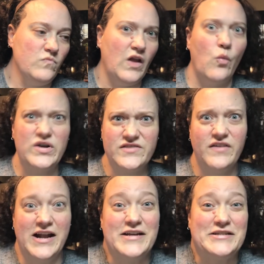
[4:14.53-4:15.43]
was
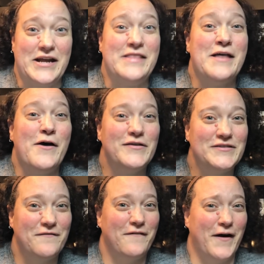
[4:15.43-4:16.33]
finished in those
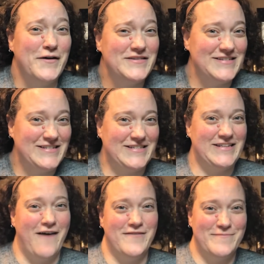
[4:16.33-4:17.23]
first
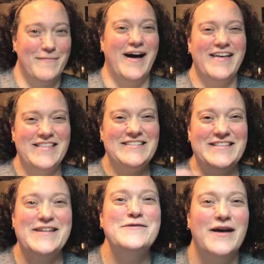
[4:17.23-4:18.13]
7 months that
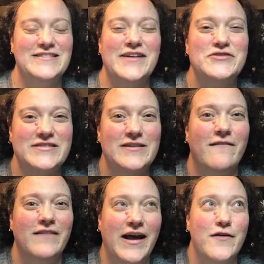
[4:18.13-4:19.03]
you guys actually saw
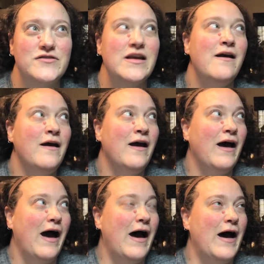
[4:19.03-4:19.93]
videos.
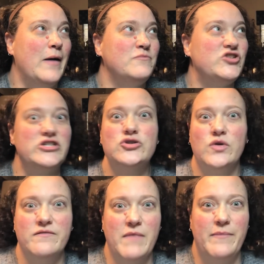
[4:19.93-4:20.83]
Just short
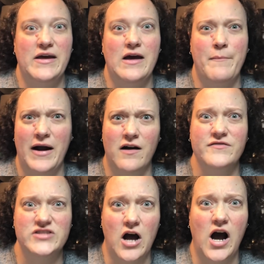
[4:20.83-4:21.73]
of maybe a pair of
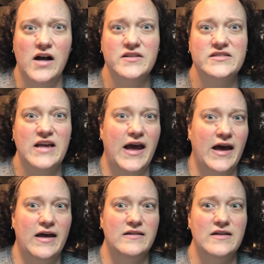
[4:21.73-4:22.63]
socks
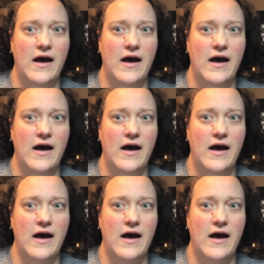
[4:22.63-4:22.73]
and